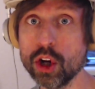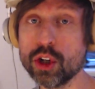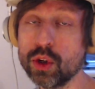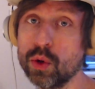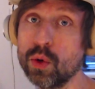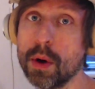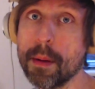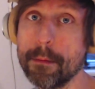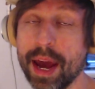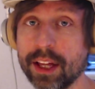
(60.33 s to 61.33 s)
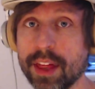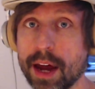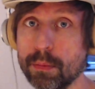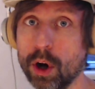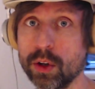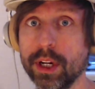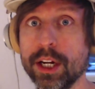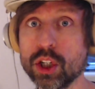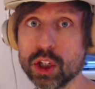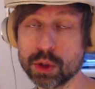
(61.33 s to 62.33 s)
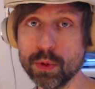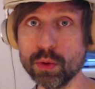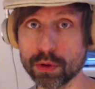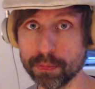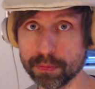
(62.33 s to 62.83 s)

to make that modulation smooth.